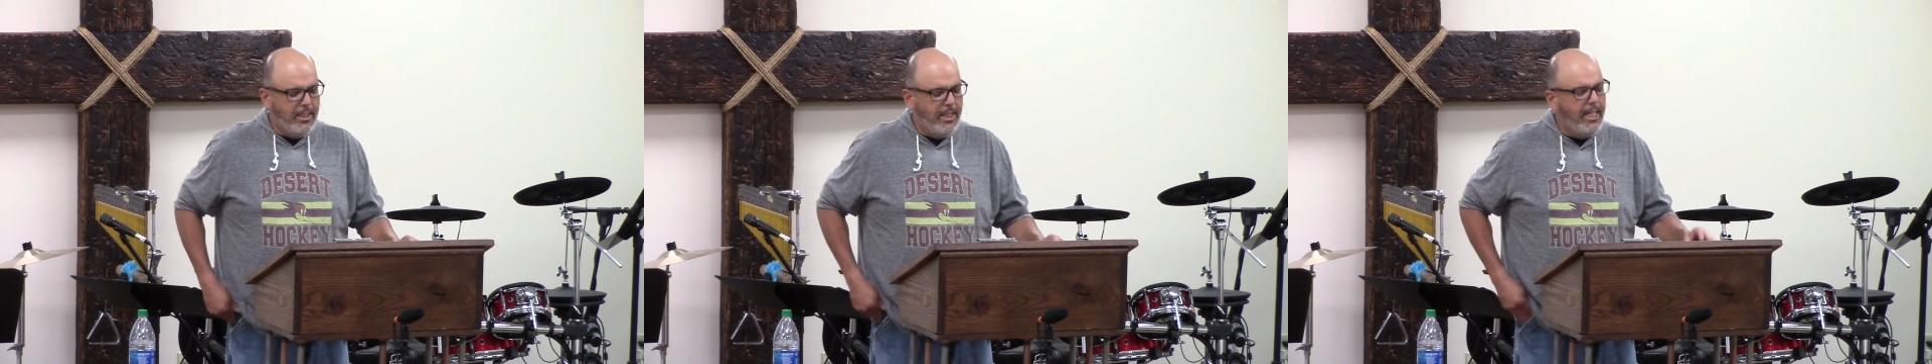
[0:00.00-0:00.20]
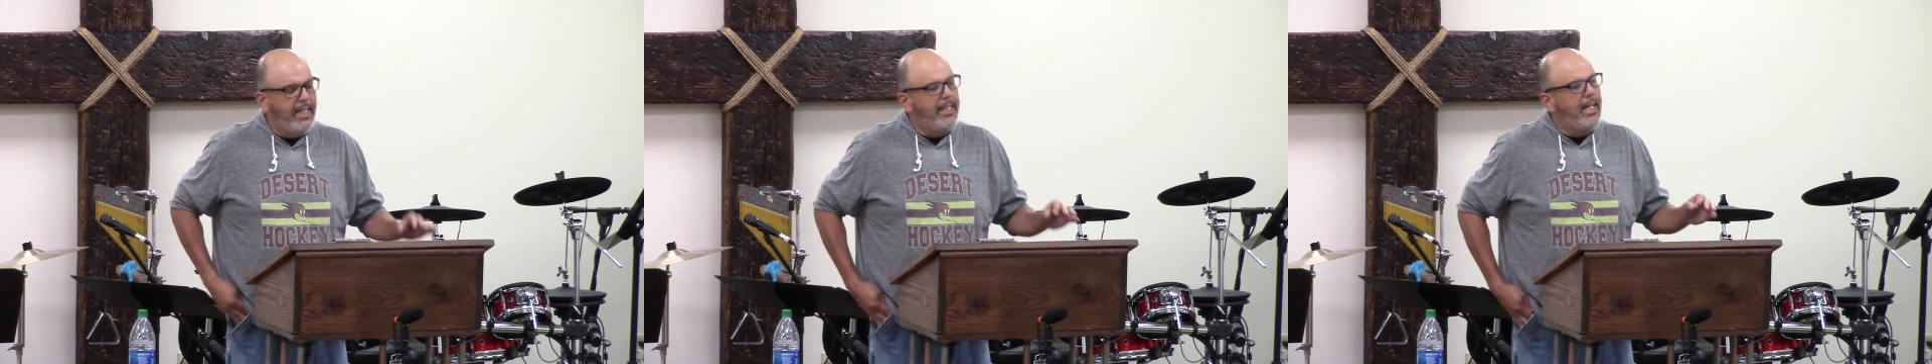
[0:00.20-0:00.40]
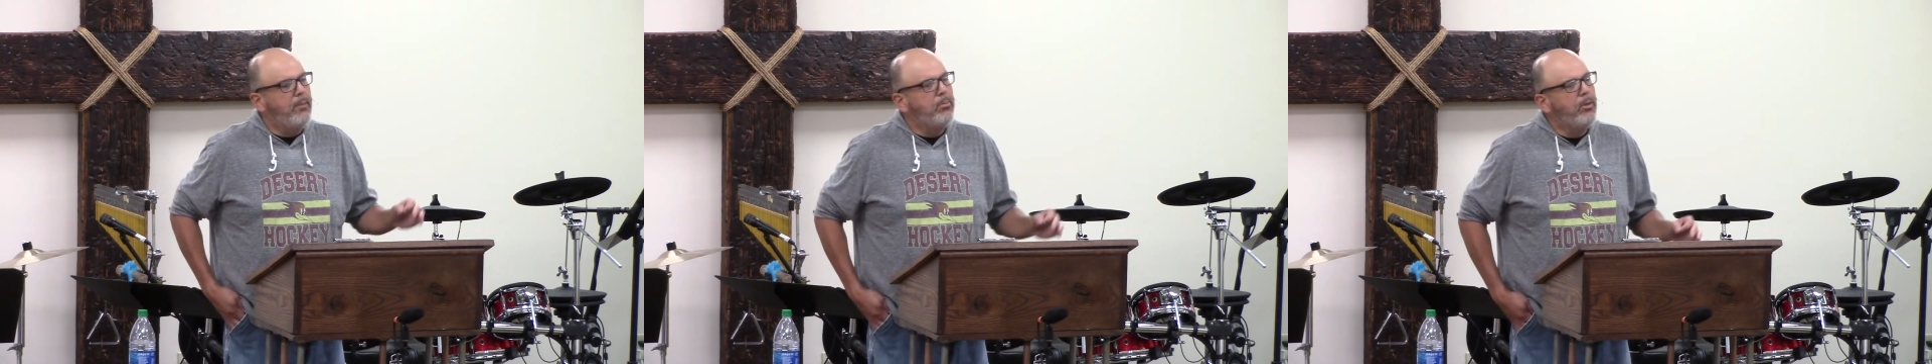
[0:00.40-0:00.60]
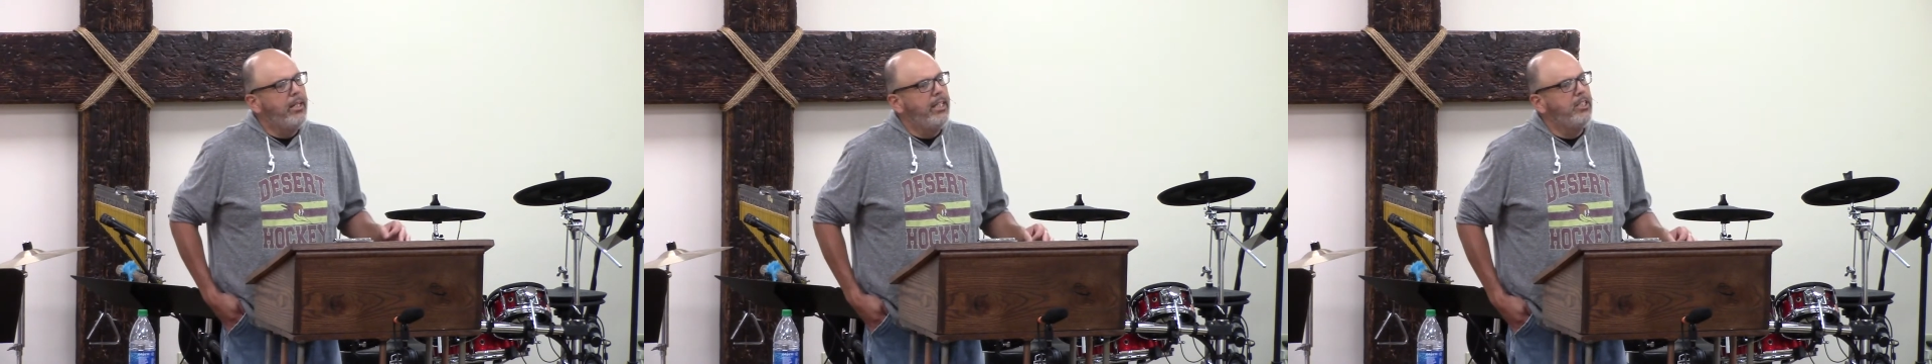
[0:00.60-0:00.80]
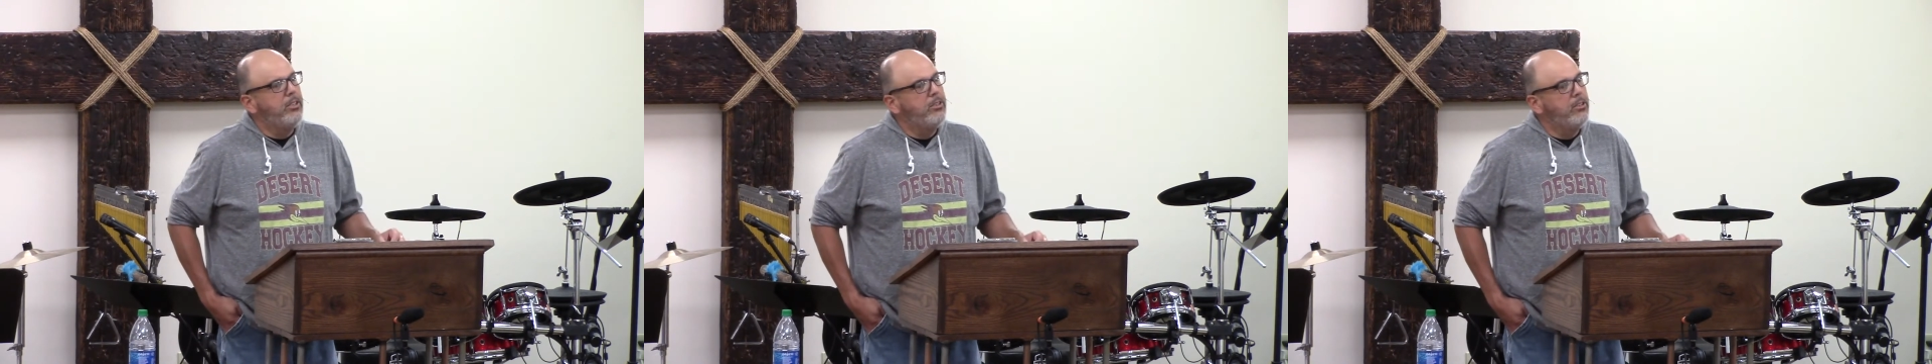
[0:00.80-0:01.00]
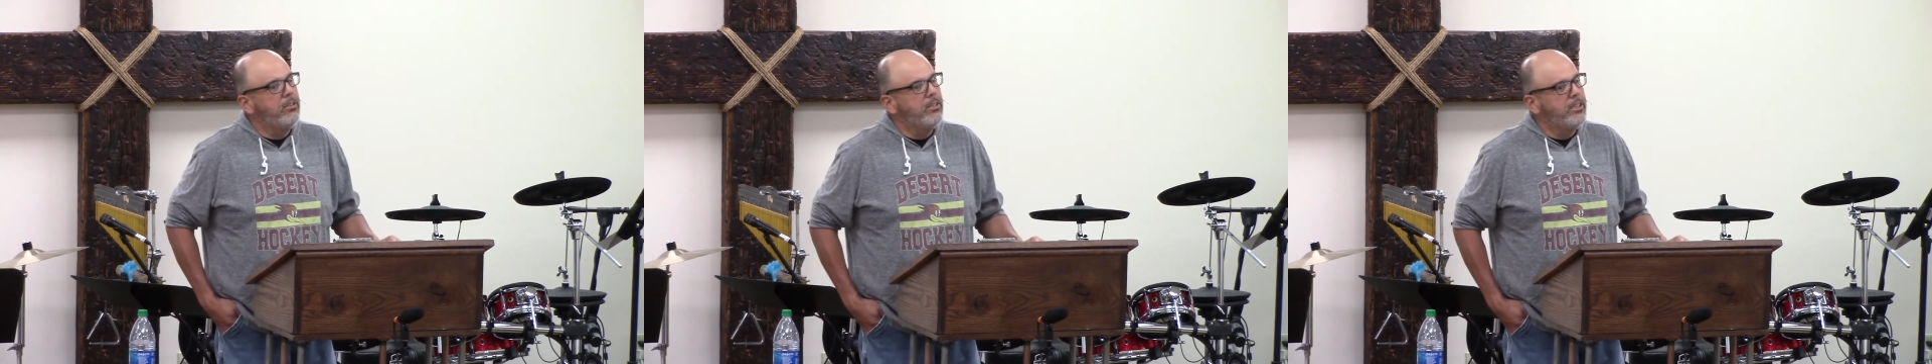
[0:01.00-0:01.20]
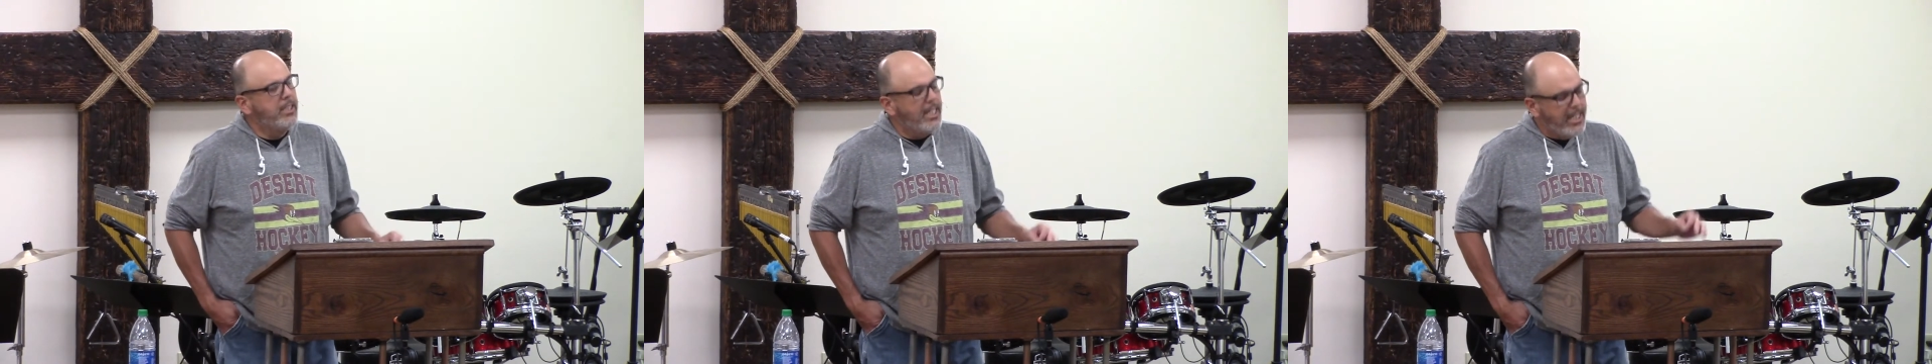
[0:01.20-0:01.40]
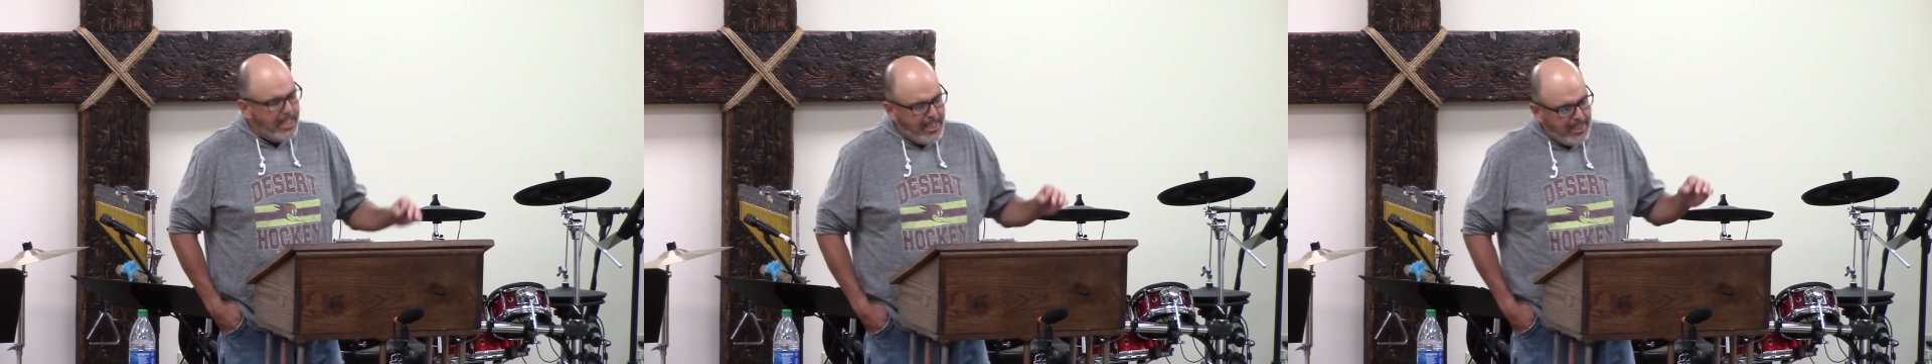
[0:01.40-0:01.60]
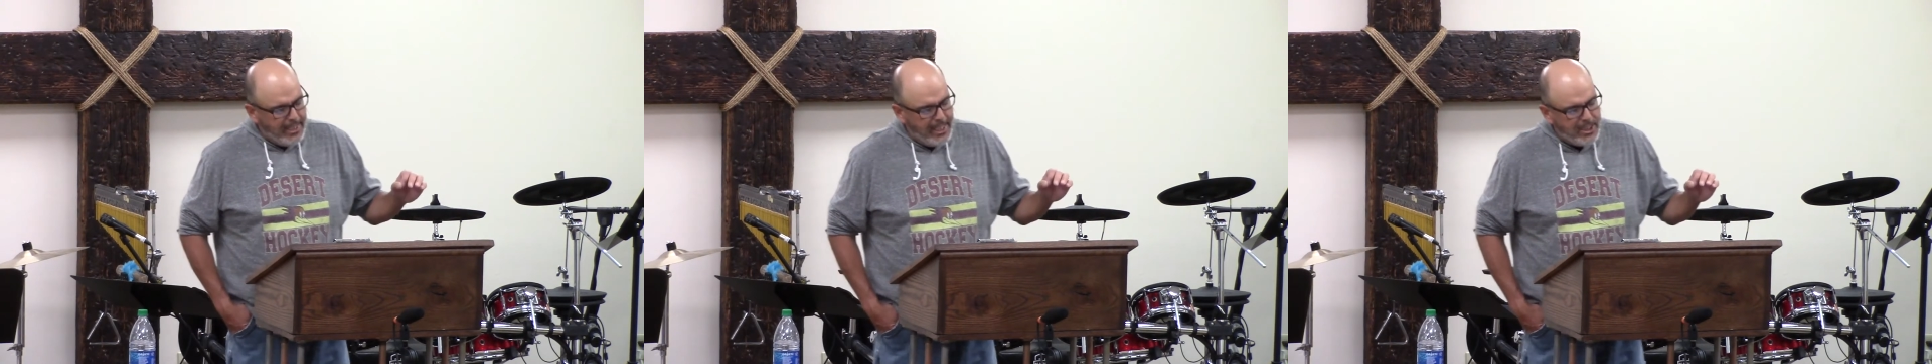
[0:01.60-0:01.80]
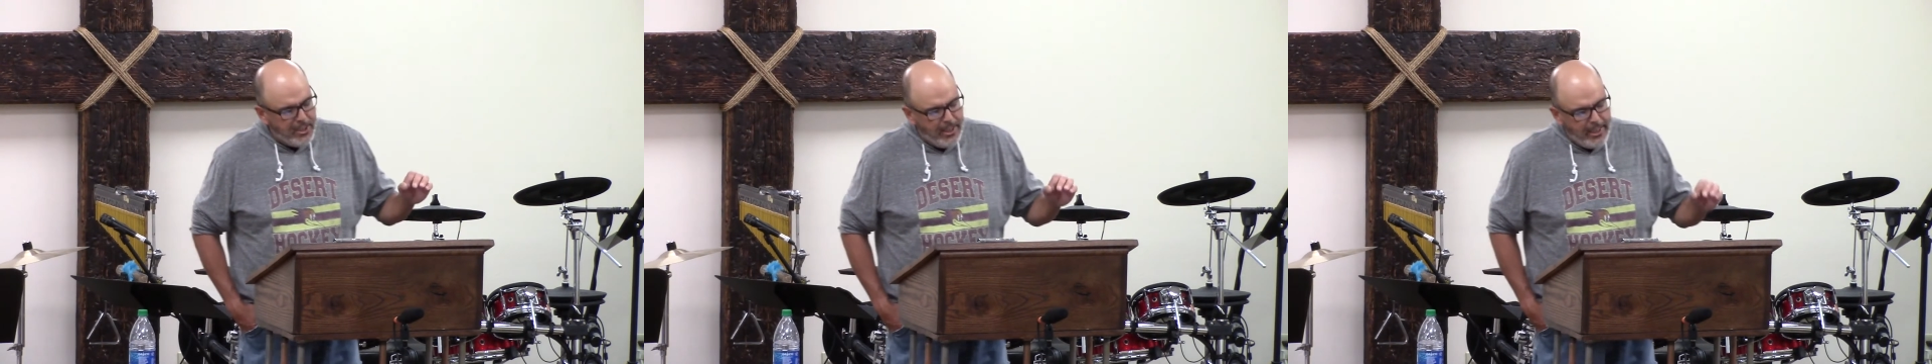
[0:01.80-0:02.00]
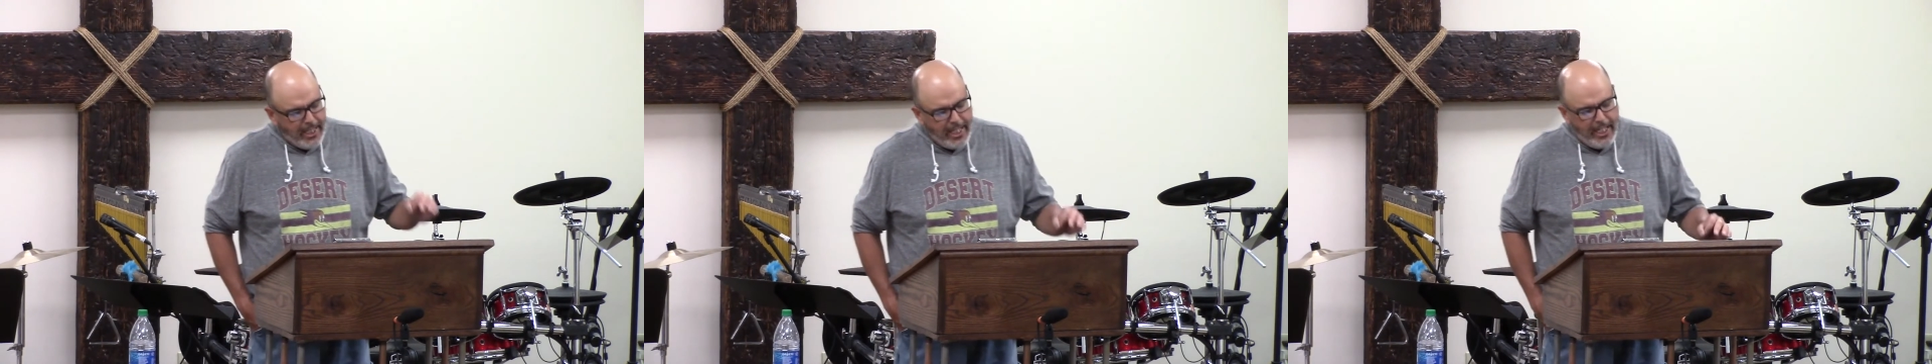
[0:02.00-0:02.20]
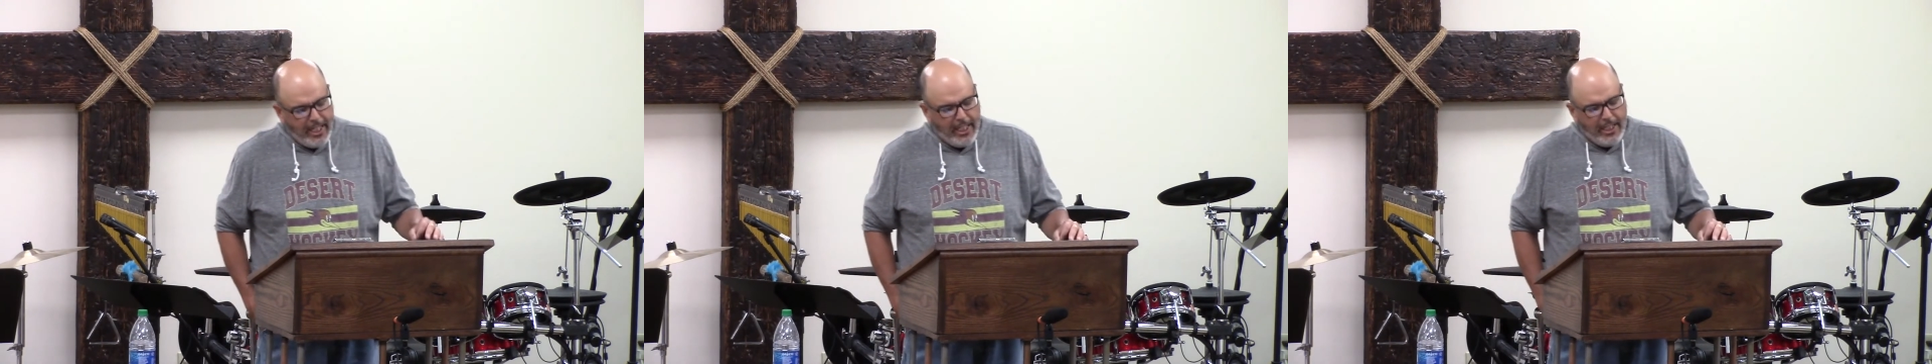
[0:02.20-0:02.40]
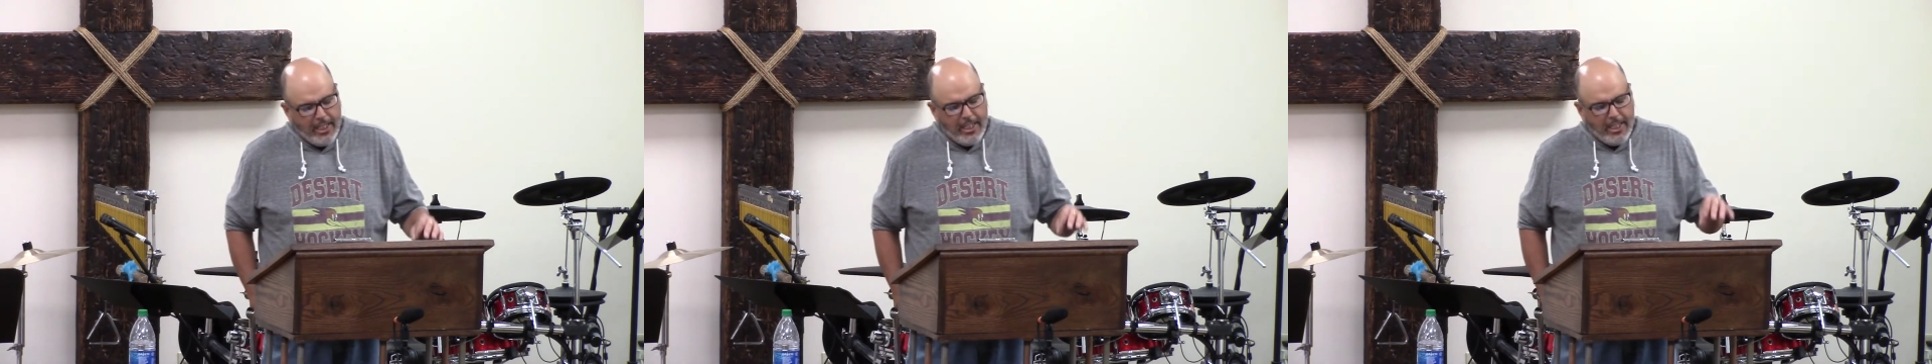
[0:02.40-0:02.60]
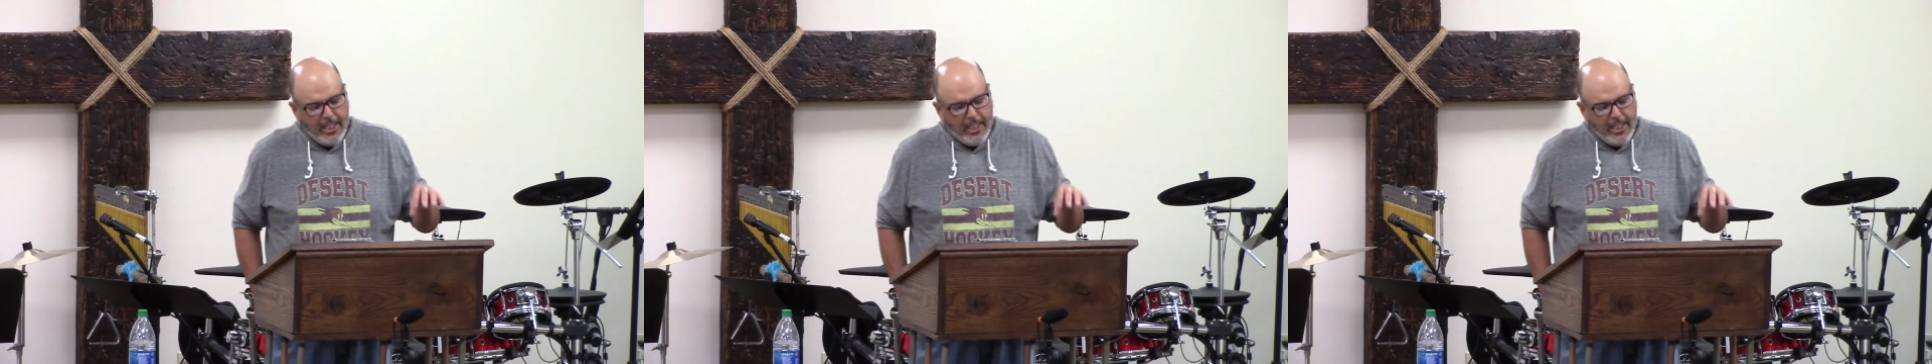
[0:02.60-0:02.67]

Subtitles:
And I pray, church, that today,